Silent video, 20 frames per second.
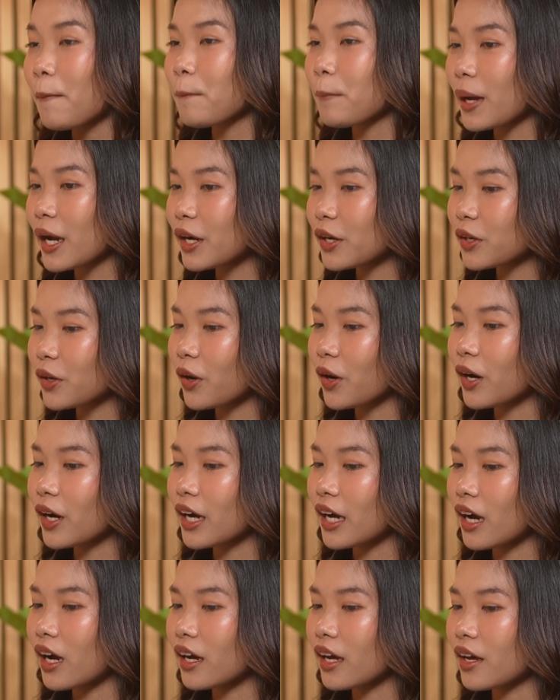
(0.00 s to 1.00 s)
Pero
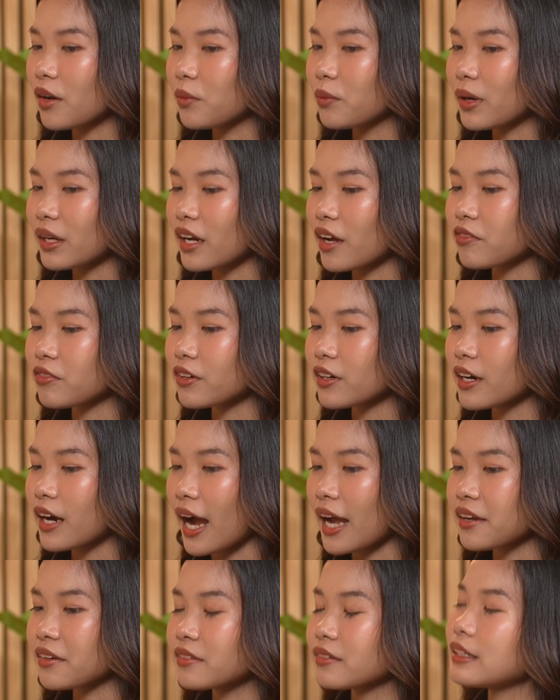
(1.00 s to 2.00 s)
whenever
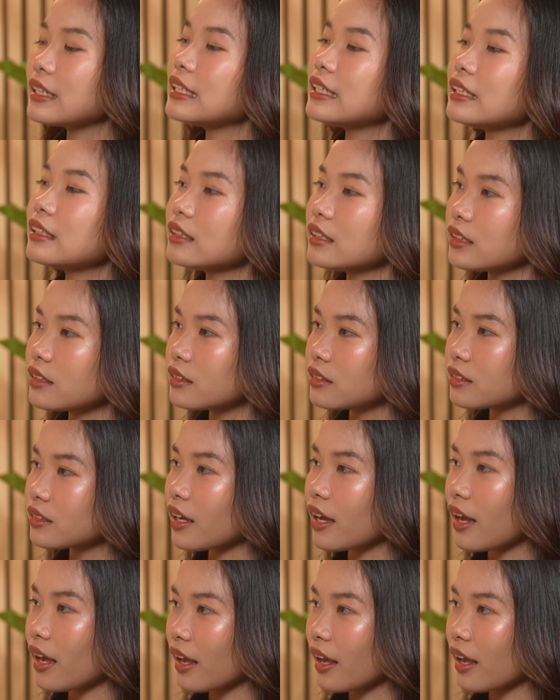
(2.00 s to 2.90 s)
I really need